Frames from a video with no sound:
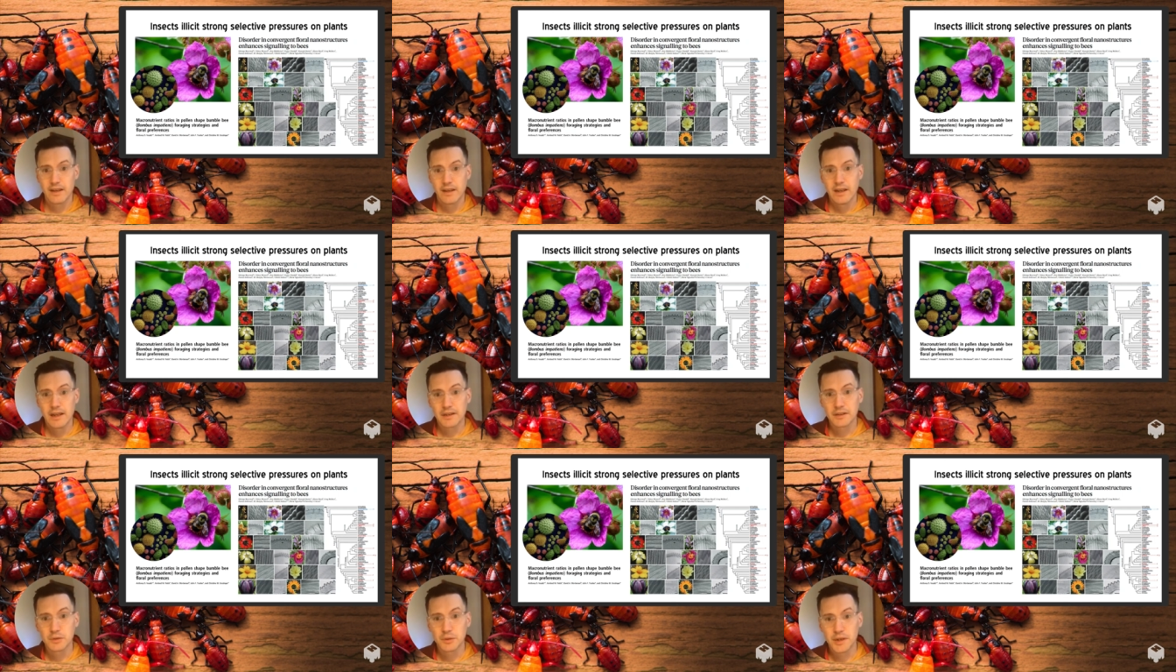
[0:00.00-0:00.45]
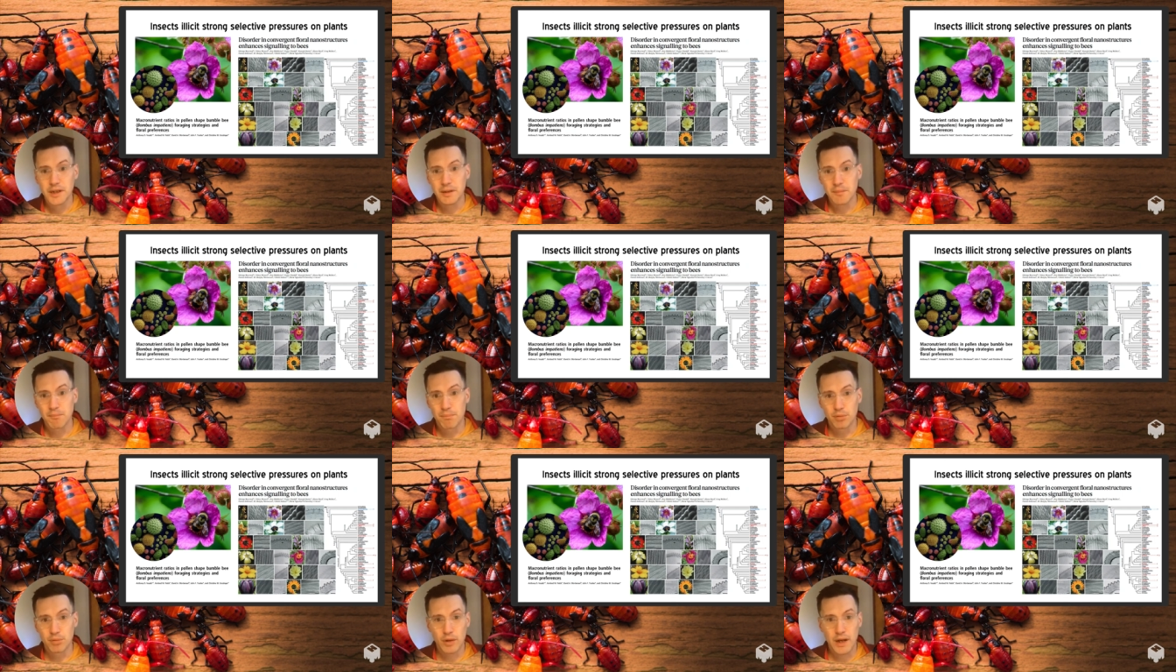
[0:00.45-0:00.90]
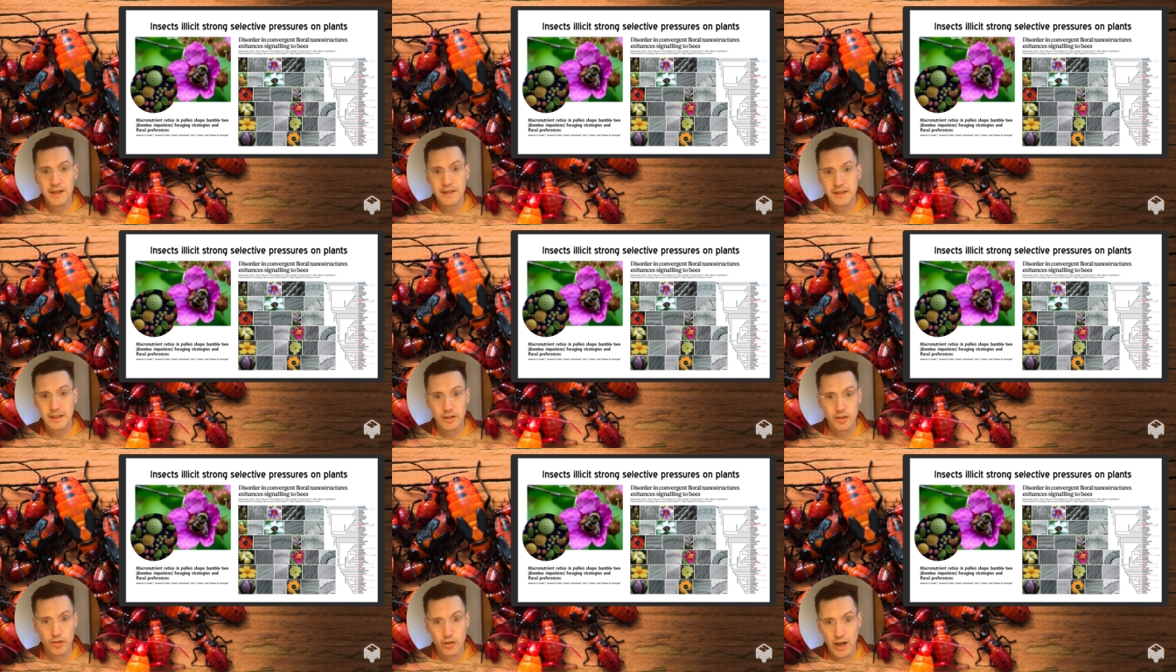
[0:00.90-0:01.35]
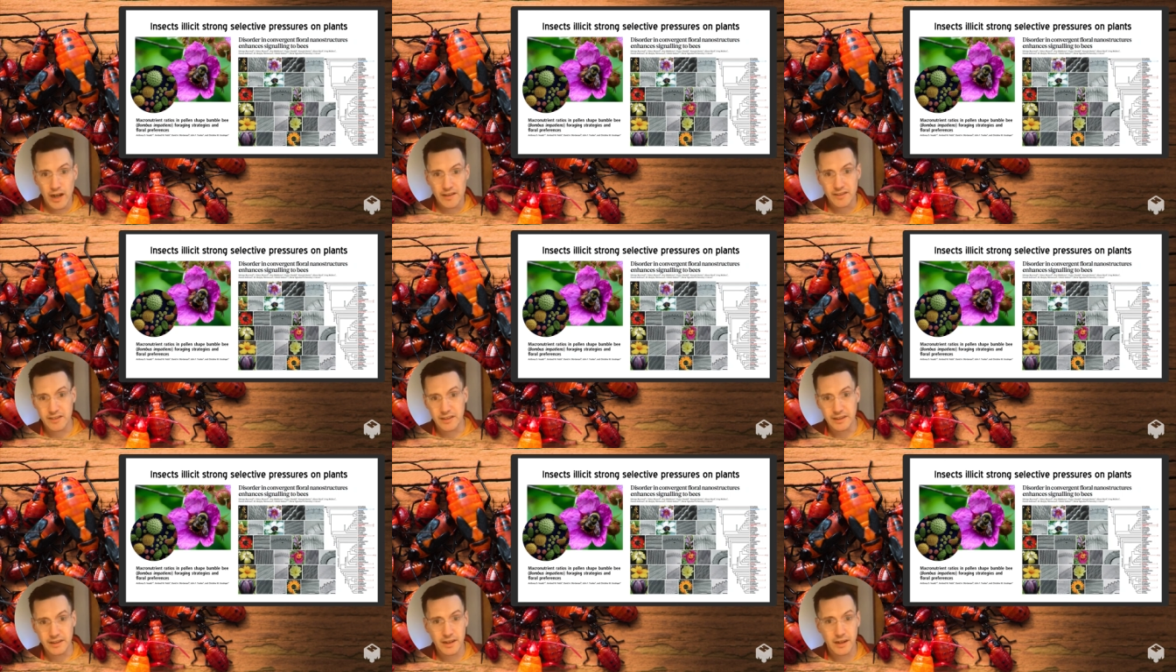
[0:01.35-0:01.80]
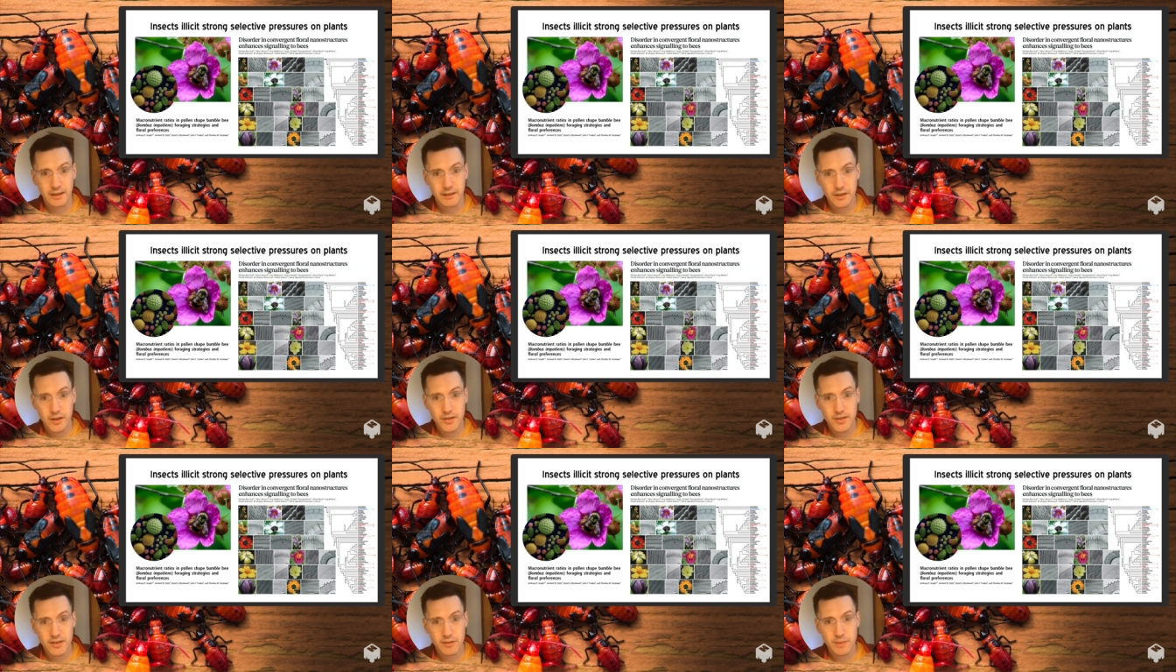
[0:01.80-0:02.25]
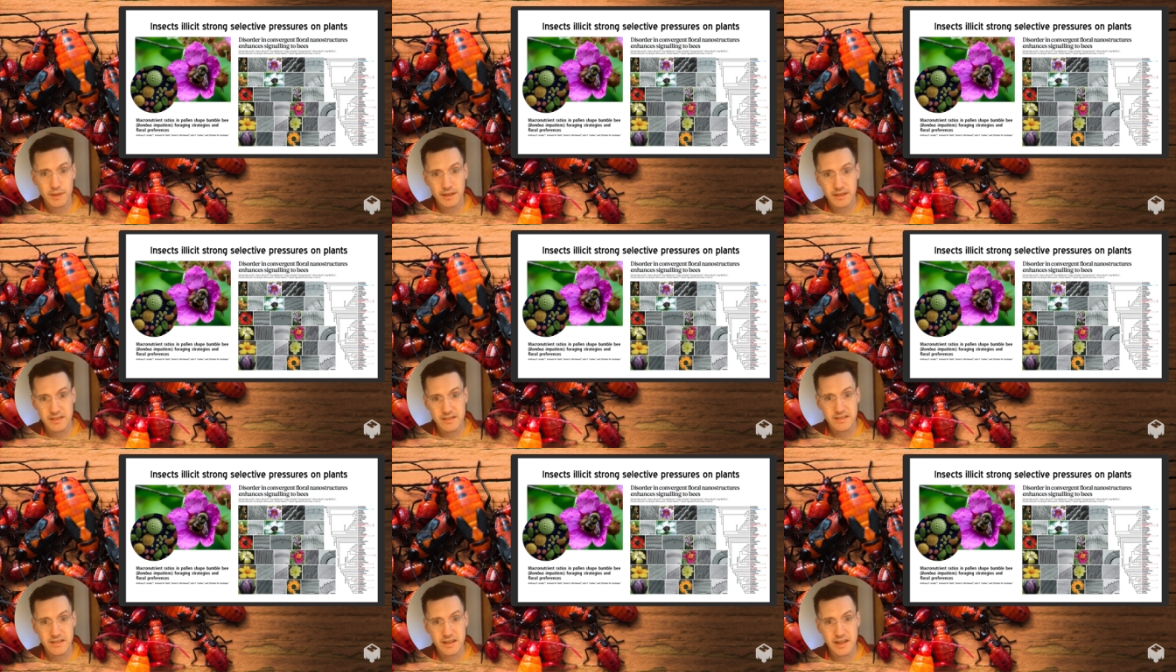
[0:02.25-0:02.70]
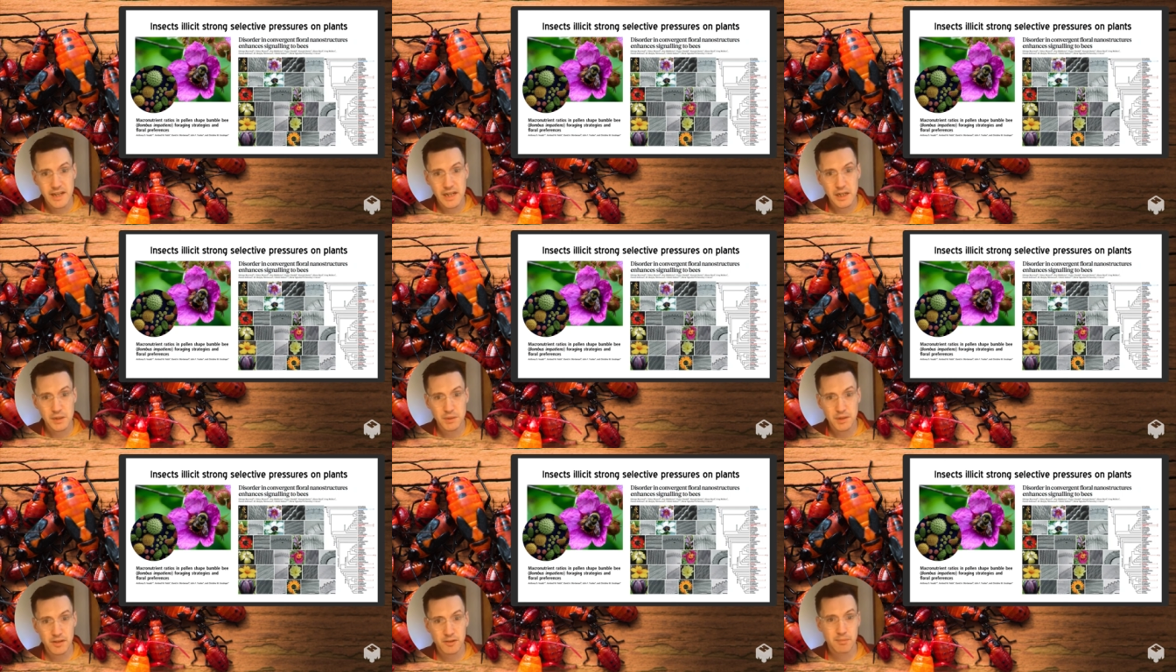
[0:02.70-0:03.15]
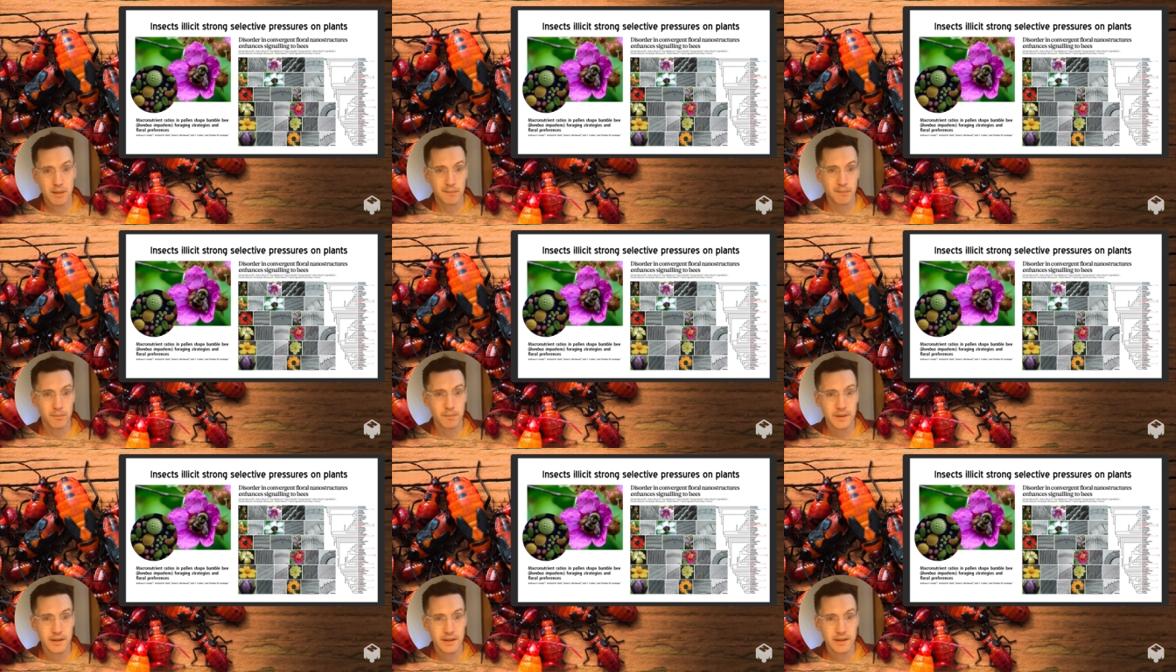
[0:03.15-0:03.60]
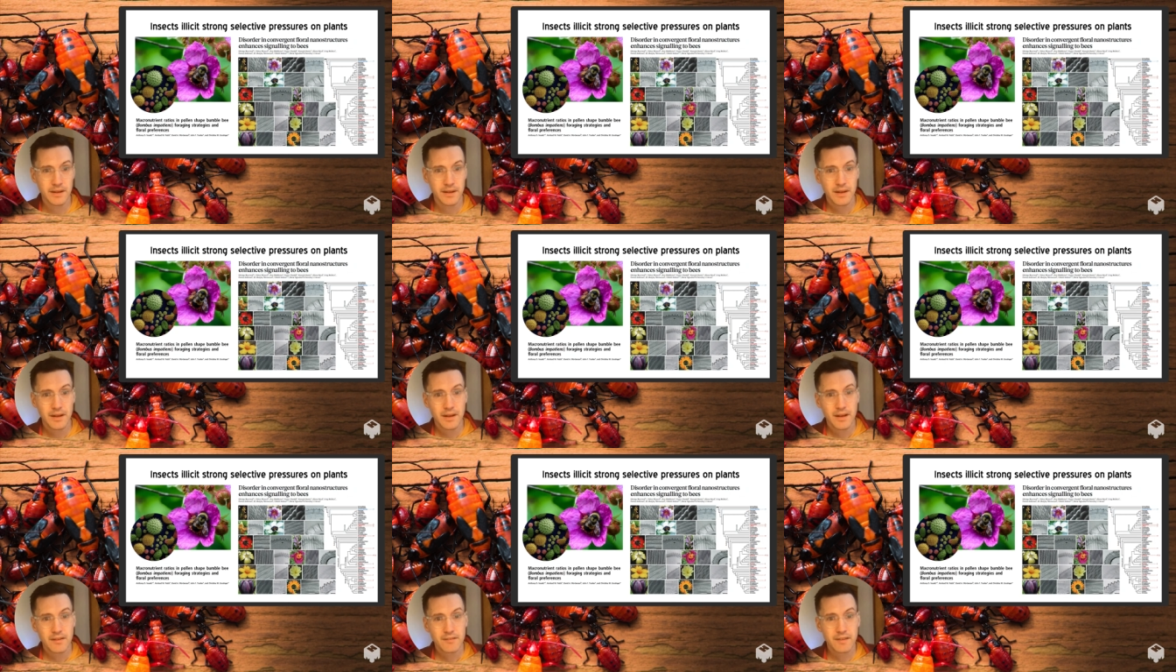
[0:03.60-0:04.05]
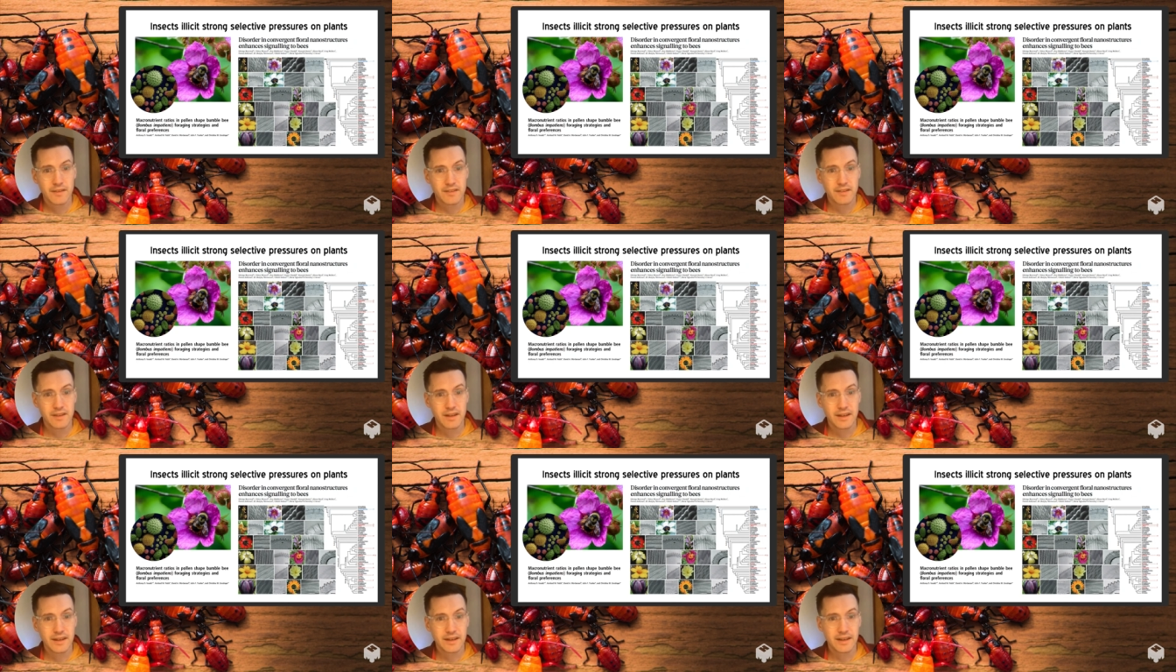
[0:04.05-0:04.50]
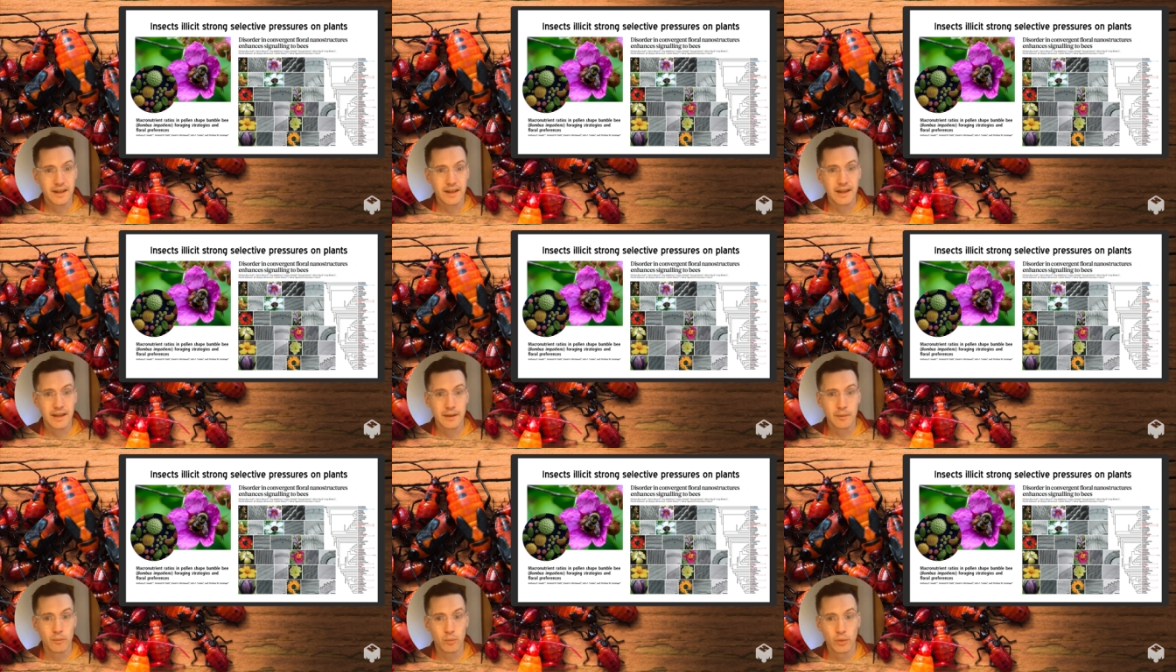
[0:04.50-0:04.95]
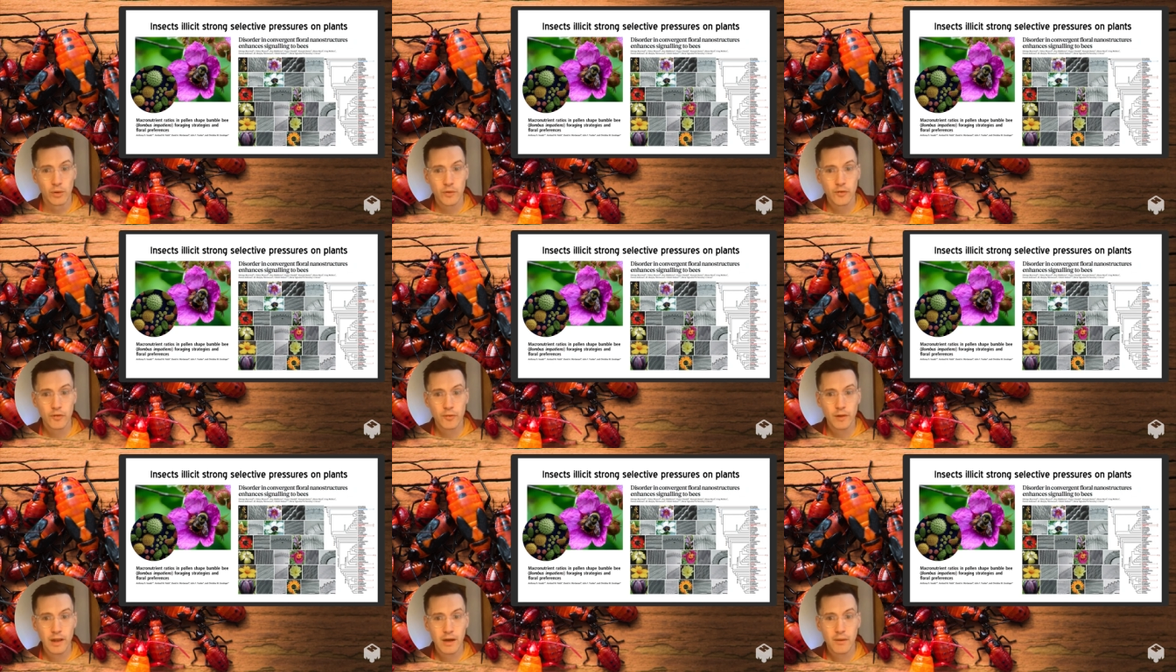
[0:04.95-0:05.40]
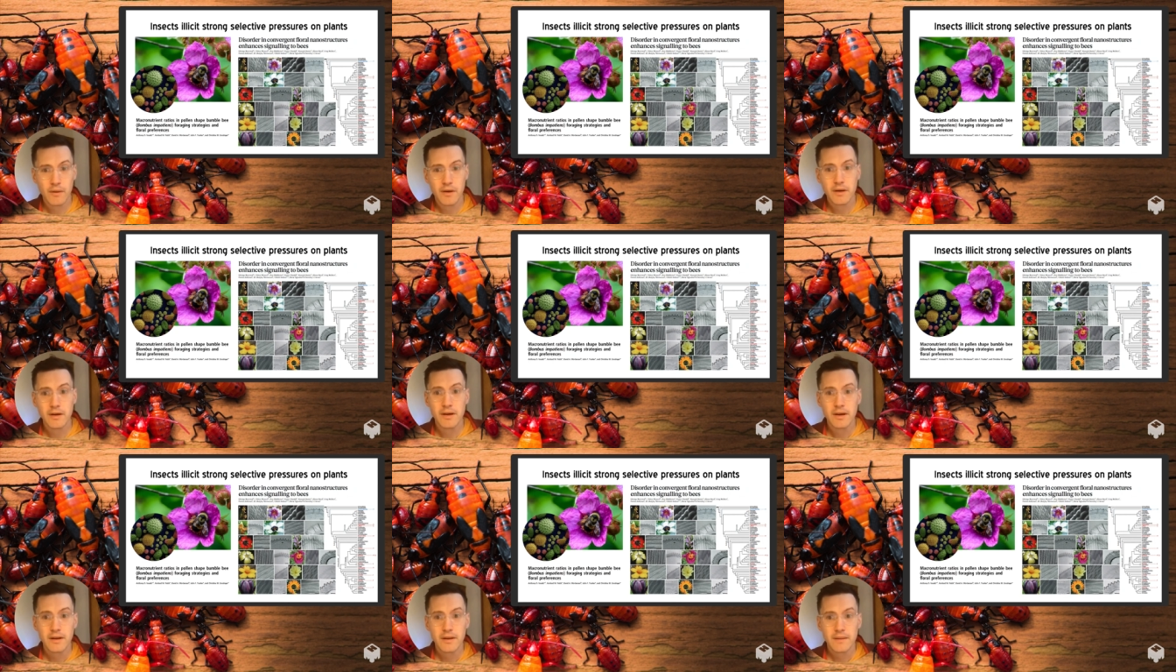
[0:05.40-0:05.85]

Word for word: including bright contrasting colors, as we can see here with this bumblebee visiting a rose flower,